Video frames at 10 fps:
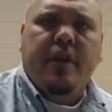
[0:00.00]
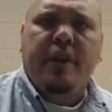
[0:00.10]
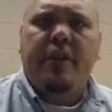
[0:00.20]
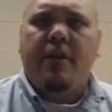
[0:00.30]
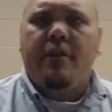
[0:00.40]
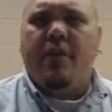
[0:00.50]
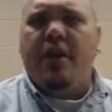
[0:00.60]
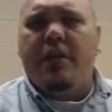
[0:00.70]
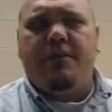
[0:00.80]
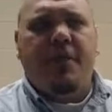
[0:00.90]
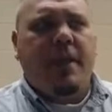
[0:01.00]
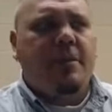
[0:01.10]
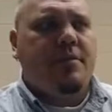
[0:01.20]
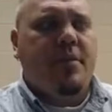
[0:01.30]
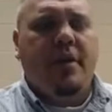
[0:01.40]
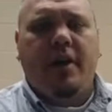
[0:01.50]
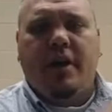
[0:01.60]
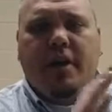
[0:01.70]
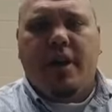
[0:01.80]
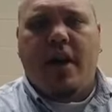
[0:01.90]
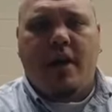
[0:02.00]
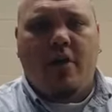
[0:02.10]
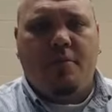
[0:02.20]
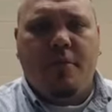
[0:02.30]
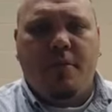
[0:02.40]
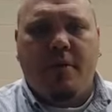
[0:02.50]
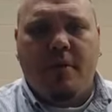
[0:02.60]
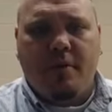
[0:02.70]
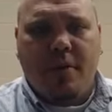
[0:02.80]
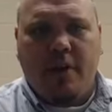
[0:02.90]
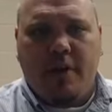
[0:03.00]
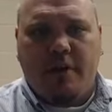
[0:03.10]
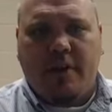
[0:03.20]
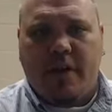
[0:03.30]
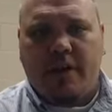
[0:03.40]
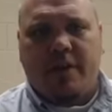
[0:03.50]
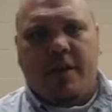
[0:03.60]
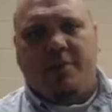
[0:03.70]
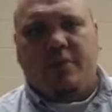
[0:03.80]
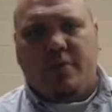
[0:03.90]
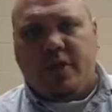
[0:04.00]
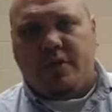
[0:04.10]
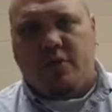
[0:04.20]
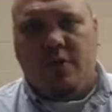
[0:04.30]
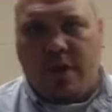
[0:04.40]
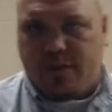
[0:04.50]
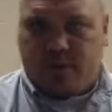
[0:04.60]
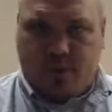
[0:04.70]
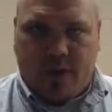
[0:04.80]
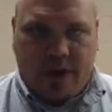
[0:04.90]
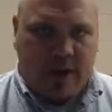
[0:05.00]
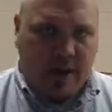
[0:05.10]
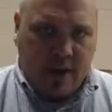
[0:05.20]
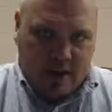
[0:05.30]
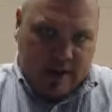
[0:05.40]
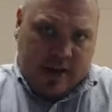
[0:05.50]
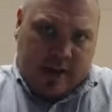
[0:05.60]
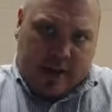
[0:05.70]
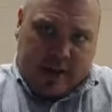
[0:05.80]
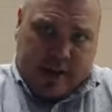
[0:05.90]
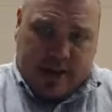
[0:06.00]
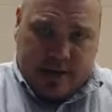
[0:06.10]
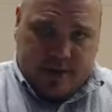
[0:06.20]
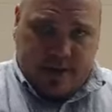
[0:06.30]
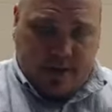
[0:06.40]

Hello, everyone on Facebook. I hope you are well. Today is April 6, 2020, and